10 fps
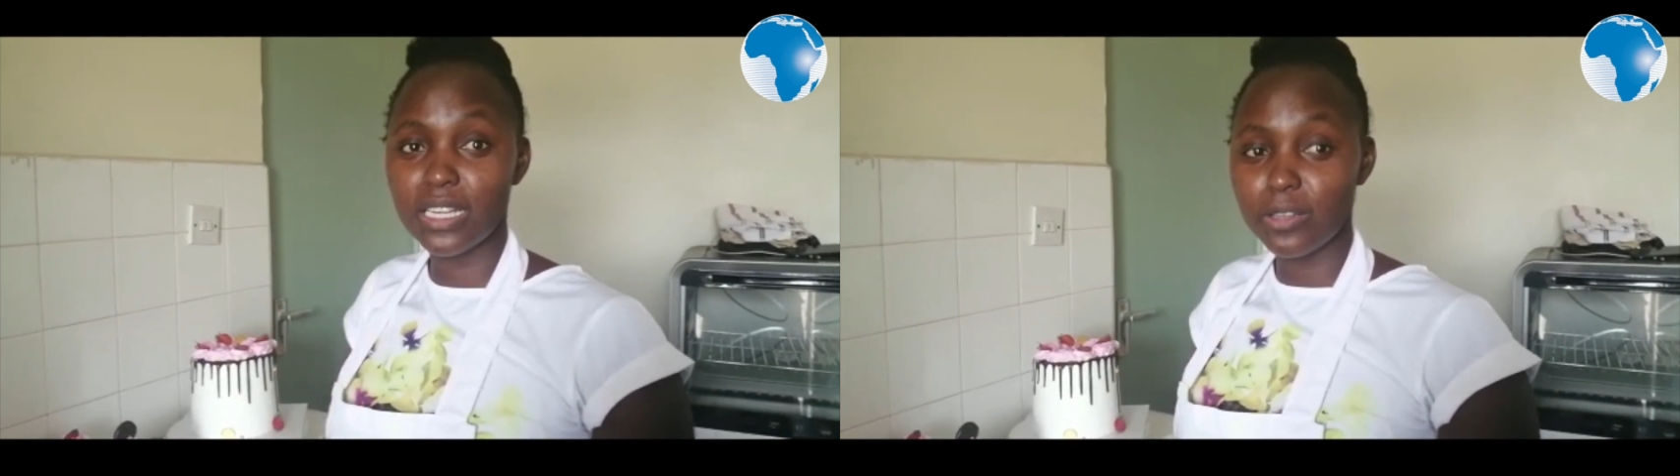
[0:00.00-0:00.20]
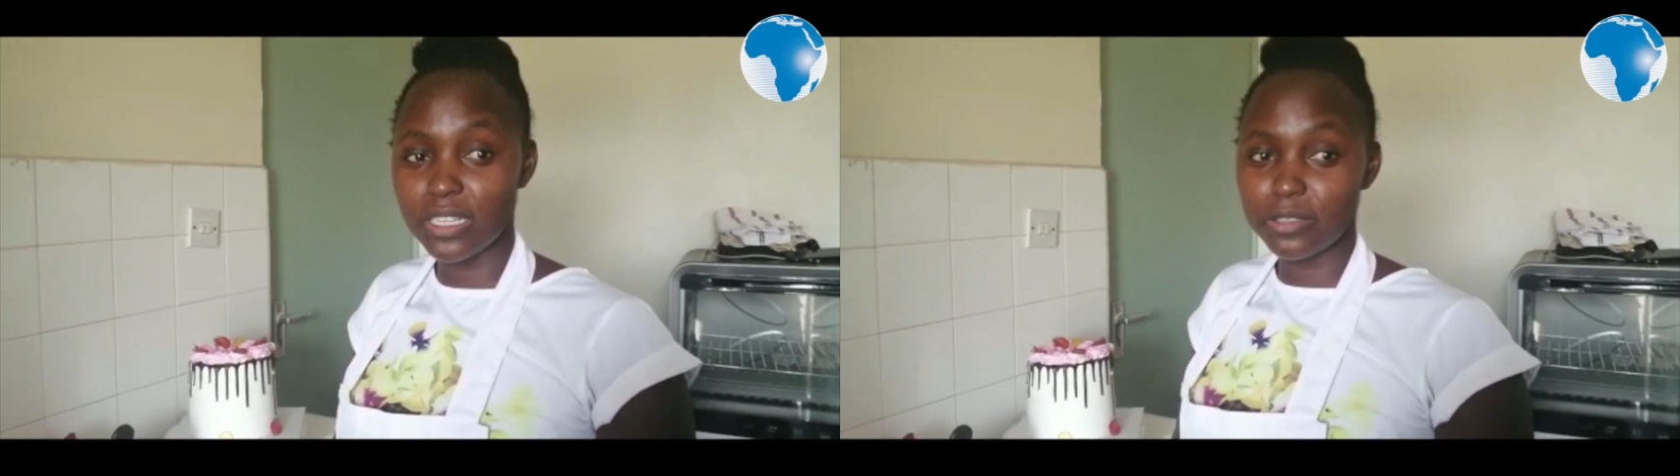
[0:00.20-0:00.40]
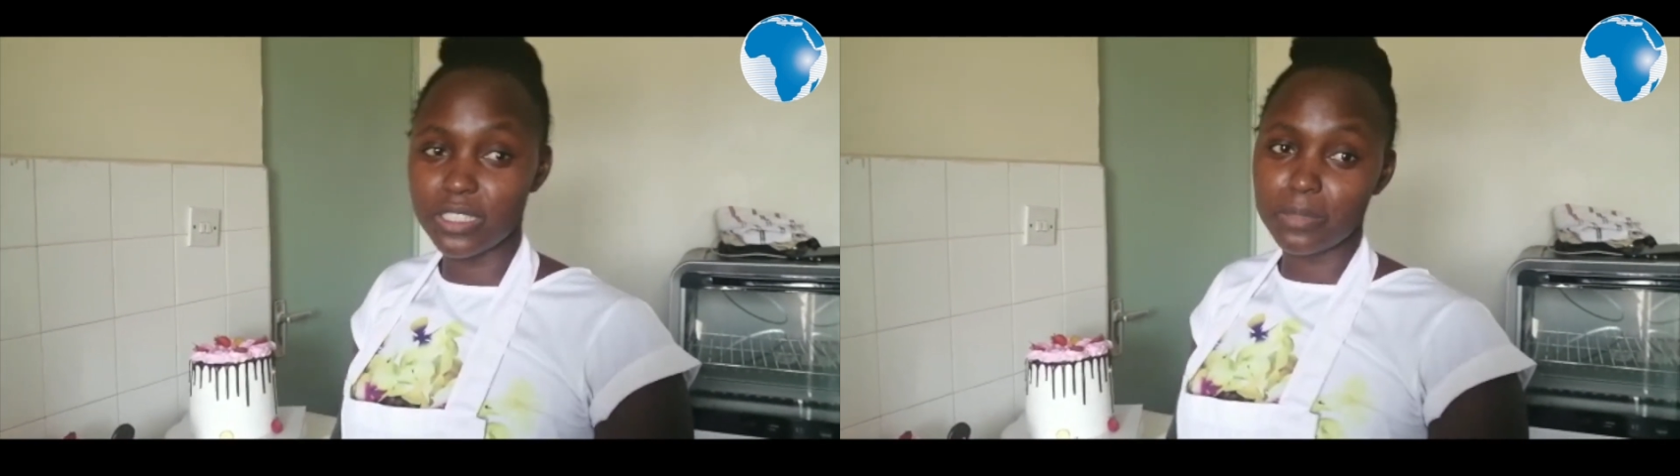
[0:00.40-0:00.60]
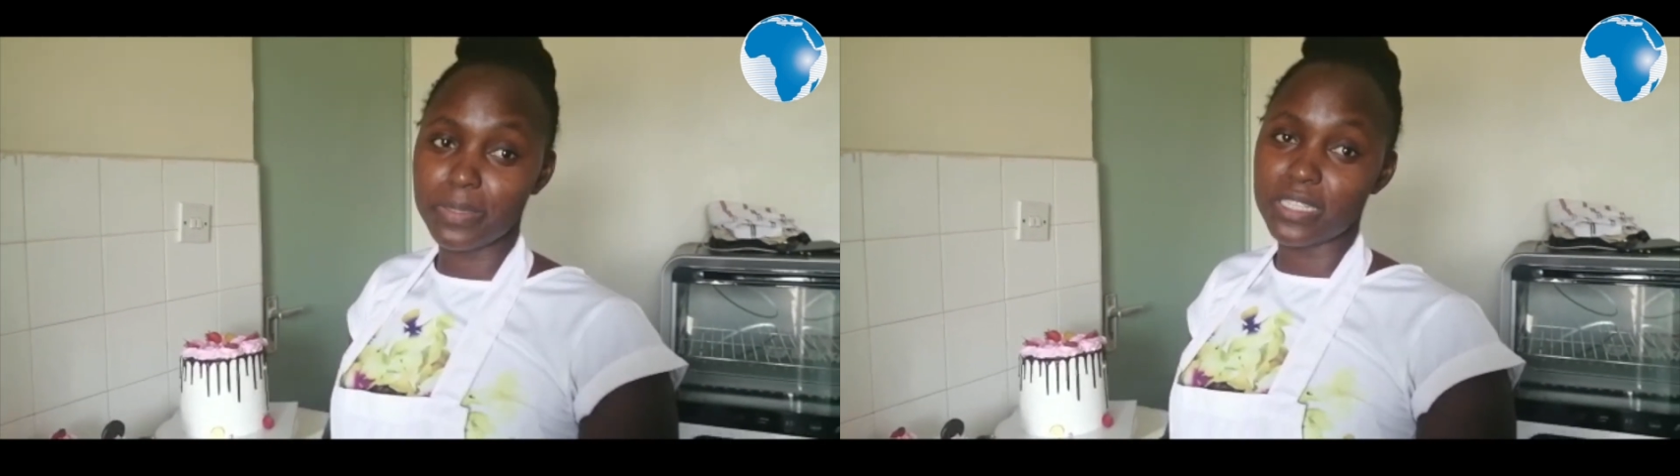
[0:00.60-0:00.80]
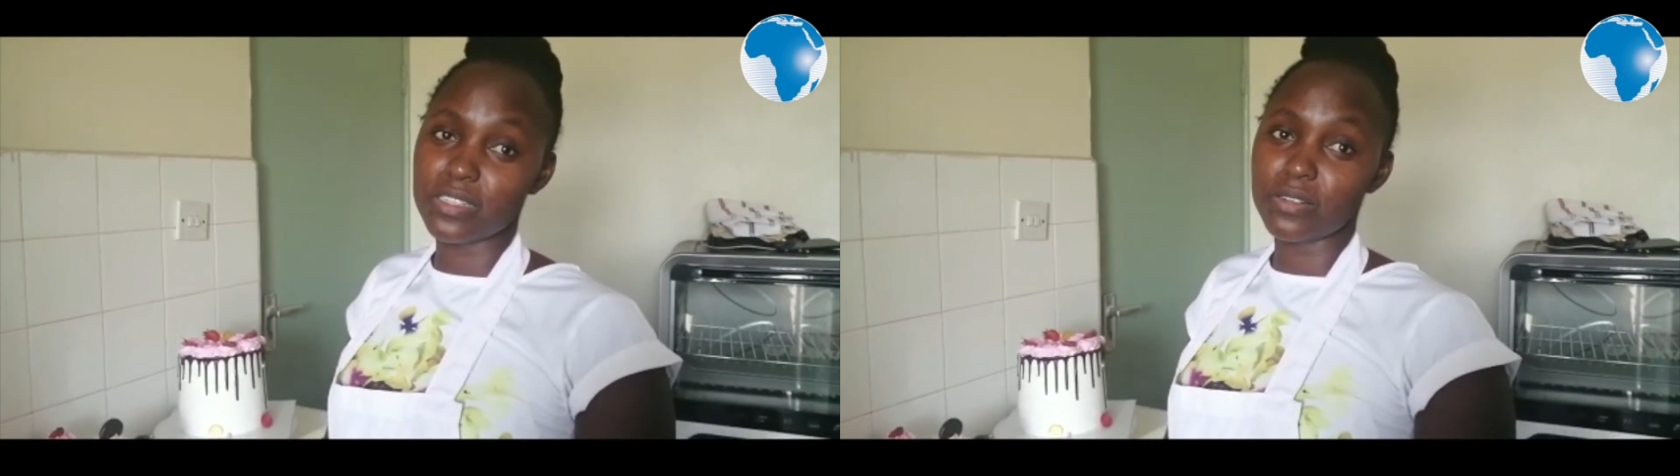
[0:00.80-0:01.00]
Now that one
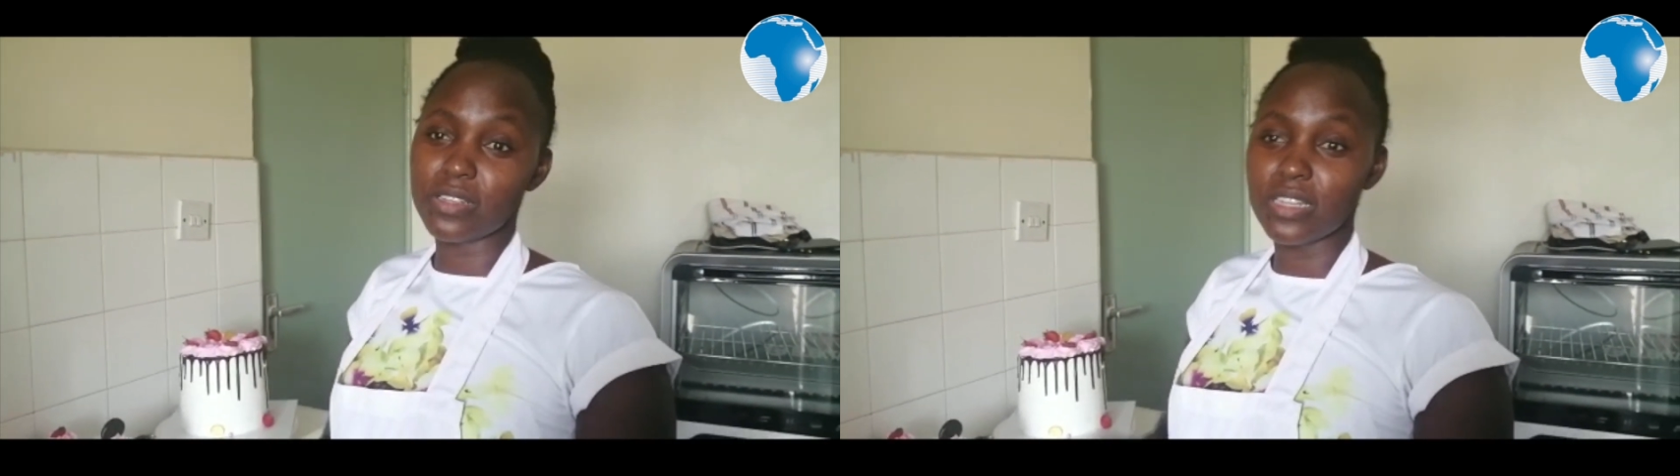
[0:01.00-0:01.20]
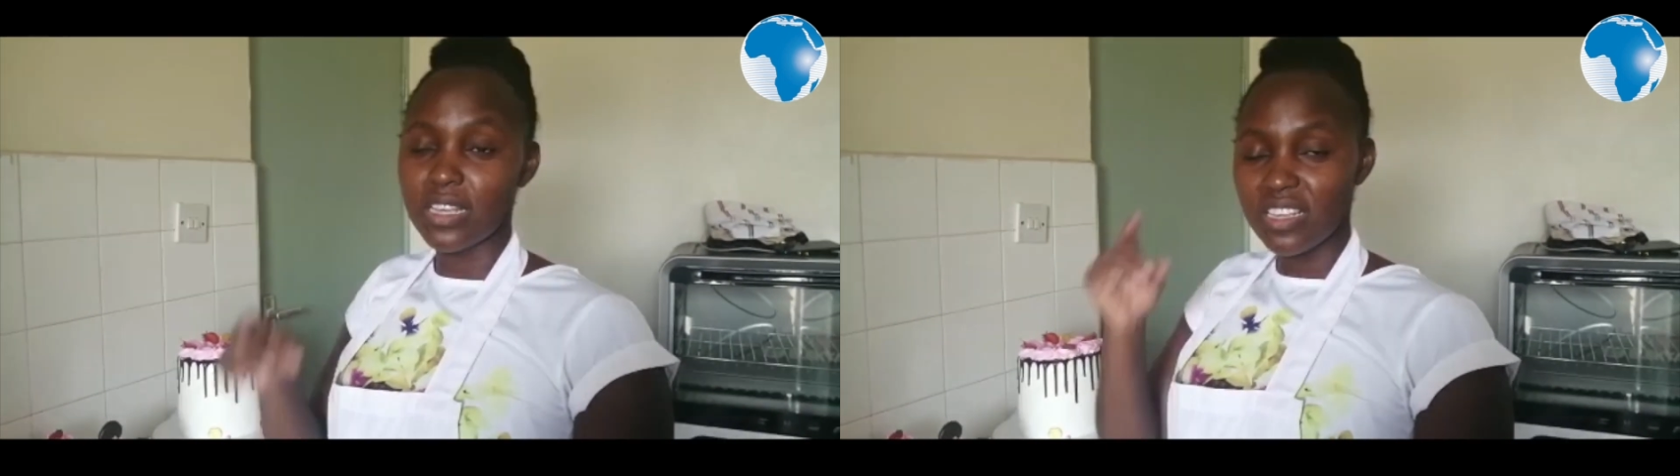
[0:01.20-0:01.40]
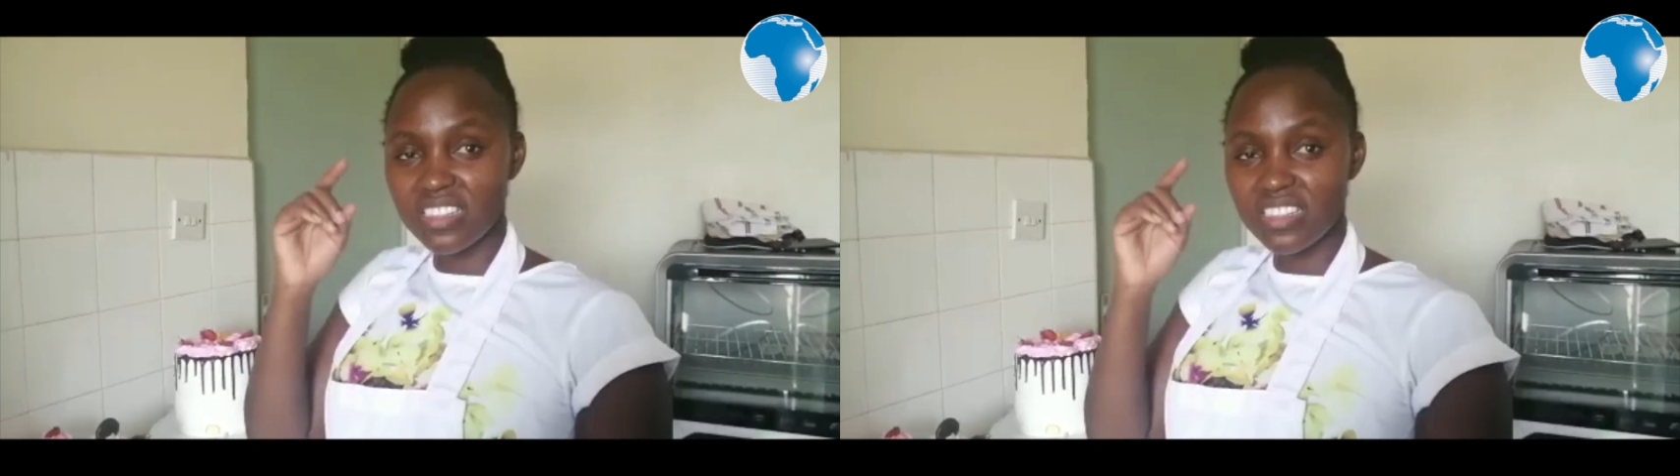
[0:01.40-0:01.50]
depends on